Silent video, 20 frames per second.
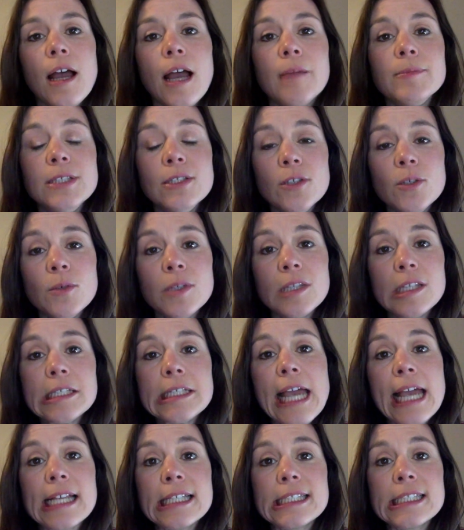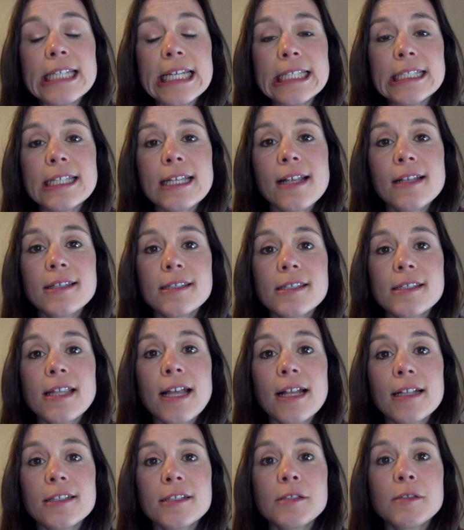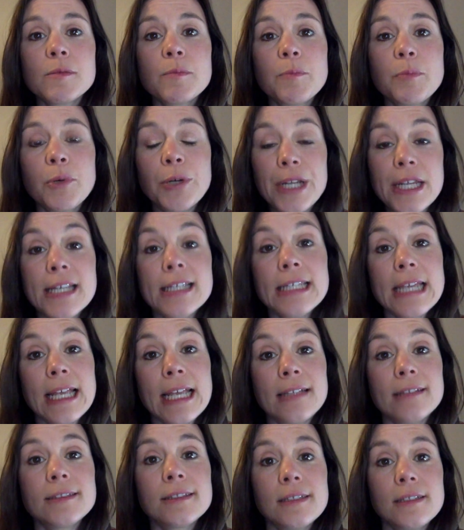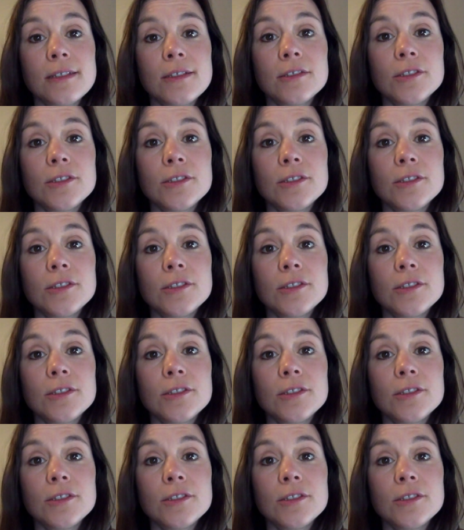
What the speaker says: I'm dealing with a diastasis that's pretty intense.